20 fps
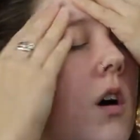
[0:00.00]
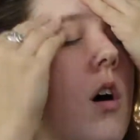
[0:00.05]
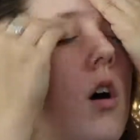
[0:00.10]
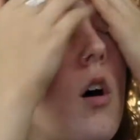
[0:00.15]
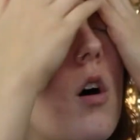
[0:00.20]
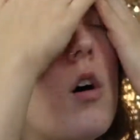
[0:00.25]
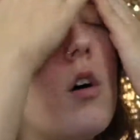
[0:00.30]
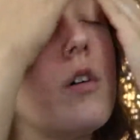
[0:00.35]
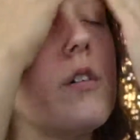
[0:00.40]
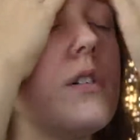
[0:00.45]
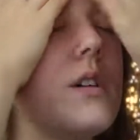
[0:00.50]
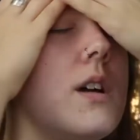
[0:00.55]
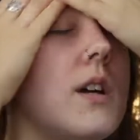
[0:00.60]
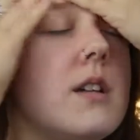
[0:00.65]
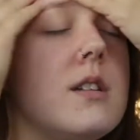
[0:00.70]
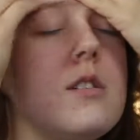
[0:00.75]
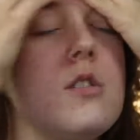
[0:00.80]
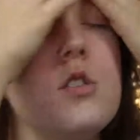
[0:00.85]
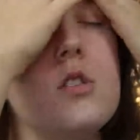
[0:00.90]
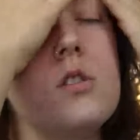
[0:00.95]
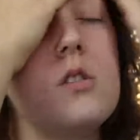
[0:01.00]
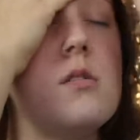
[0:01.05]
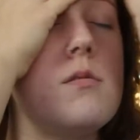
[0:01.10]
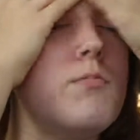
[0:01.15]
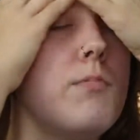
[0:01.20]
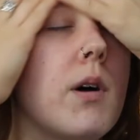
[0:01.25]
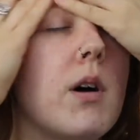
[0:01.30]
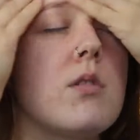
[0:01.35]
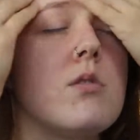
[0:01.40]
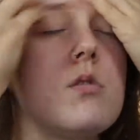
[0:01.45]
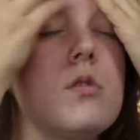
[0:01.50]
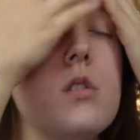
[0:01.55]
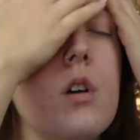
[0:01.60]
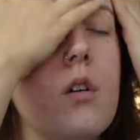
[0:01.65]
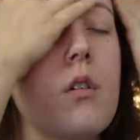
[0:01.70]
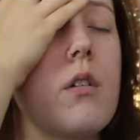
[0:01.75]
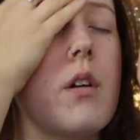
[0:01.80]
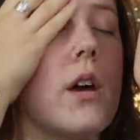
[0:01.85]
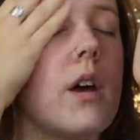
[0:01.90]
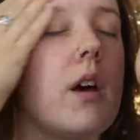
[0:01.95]
Oh, it just smells
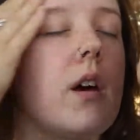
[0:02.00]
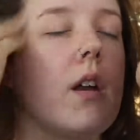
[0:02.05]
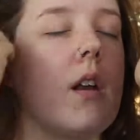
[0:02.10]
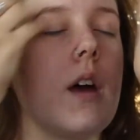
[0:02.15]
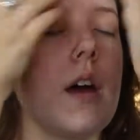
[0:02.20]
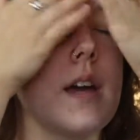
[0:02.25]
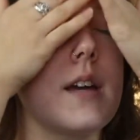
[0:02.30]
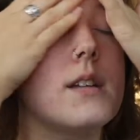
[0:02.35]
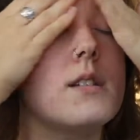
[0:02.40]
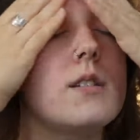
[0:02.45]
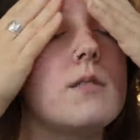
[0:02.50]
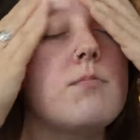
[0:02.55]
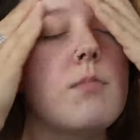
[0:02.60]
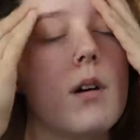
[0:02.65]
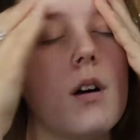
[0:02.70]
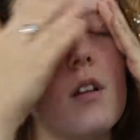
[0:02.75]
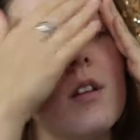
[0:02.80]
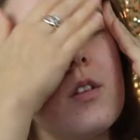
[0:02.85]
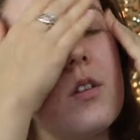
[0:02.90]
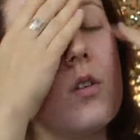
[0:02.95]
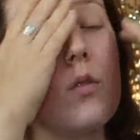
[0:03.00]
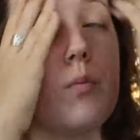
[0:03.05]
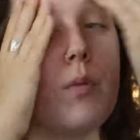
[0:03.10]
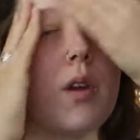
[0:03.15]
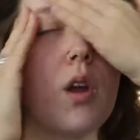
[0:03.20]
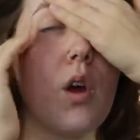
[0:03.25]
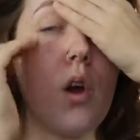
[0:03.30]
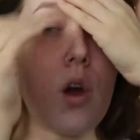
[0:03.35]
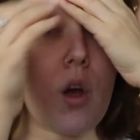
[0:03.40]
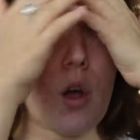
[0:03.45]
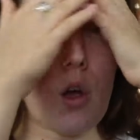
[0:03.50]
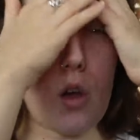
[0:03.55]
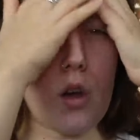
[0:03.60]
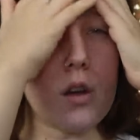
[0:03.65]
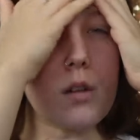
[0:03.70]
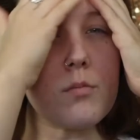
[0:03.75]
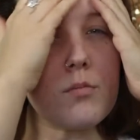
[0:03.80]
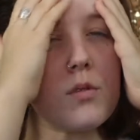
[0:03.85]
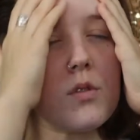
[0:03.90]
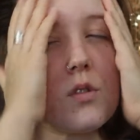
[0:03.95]
so good. I can smell a little bit of
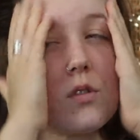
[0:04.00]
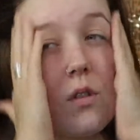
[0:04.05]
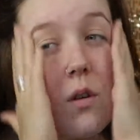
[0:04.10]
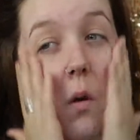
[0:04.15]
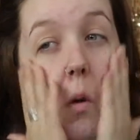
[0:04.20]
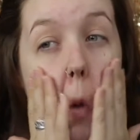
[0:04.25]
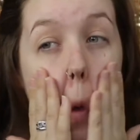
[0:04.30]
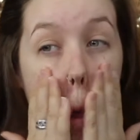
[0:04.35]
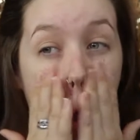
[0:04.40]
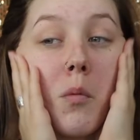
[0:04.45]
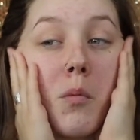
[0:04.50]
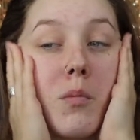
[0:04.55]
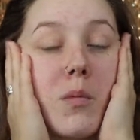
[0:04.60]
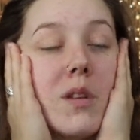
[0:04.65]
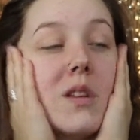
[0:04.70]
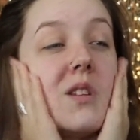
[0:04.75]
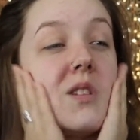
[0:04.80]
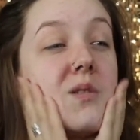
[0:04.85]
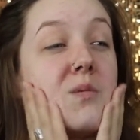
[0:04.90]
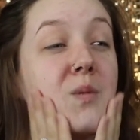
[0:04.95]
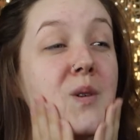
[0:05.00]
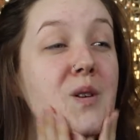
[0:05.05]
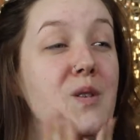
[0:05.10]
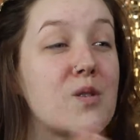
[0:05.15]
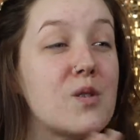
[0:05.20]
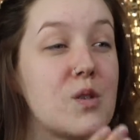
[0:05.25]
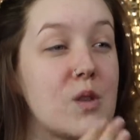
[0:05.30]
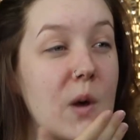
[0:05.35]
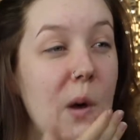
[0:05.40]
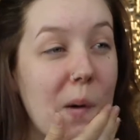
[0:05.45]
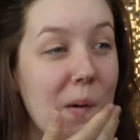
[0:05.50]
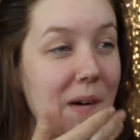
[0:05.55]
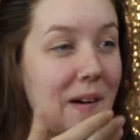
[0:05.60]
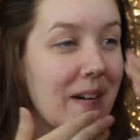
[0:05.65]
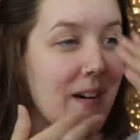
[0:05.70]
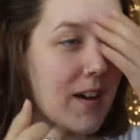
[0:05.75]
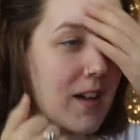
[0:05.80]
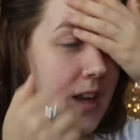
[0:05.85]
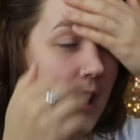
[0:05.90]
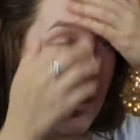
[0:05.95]
herbs. This smells so
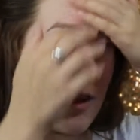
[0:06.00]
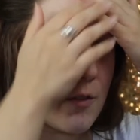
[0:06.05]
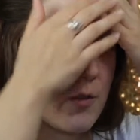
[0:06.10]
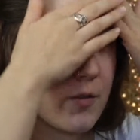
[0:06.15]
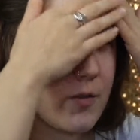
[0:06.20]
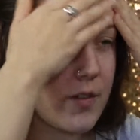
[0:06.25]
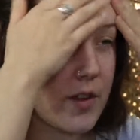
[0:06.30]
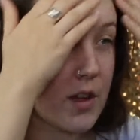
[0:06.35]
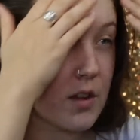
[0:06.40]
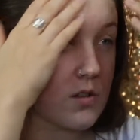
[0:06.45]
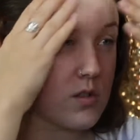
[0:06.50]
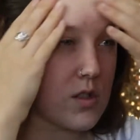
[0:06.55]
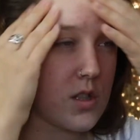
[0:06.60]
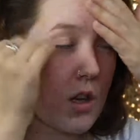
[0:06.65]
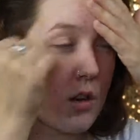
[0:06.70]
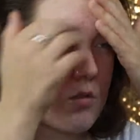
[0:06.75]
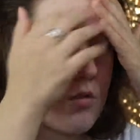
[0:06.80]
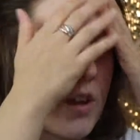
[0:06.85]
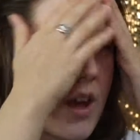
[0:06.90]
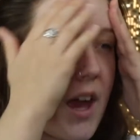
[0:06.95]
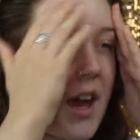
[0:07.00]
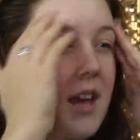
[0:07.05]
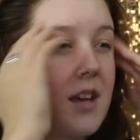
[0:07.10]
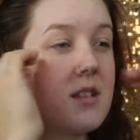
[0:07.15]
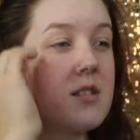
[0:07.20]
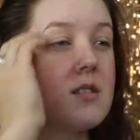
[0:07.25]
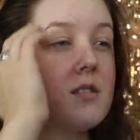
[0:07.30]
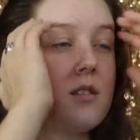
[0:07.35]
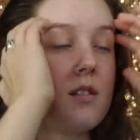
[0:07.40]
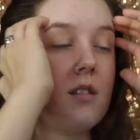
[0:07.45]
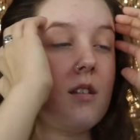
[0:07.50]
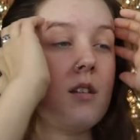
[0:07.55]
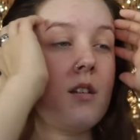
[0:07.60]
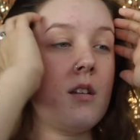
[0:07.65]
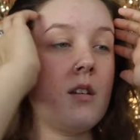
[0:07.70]
good. It feels so nice.